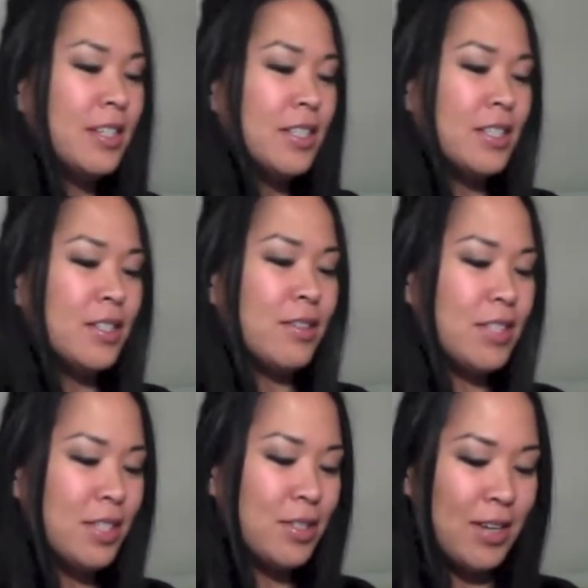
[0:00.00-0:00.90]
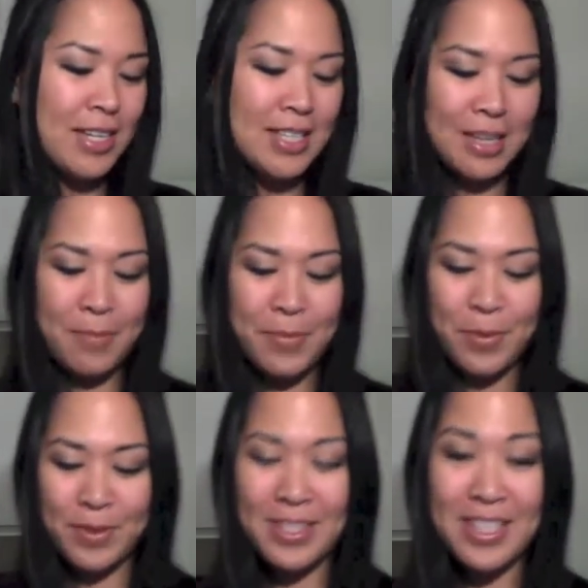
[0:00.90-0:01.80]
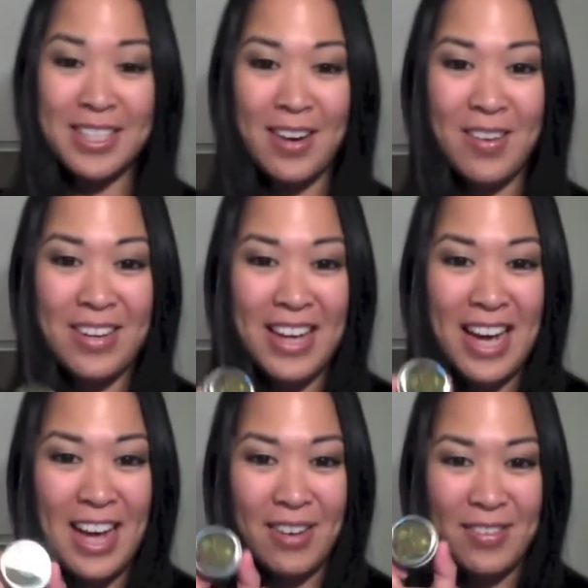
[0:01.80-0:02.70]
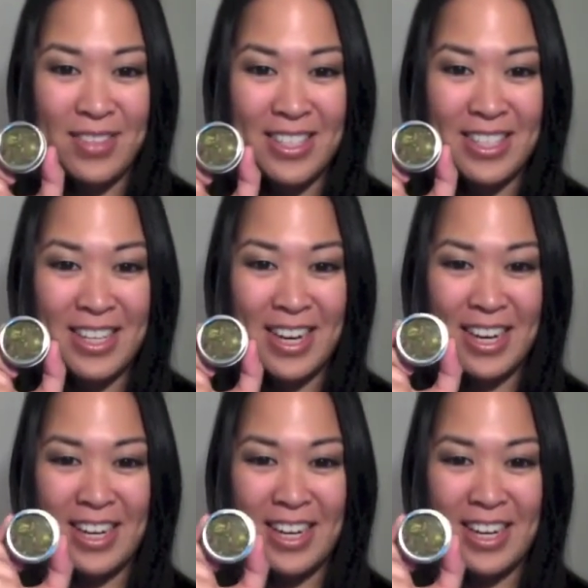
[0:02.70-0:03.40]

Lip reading: So this is great. It's like a bonus because I already have this guy.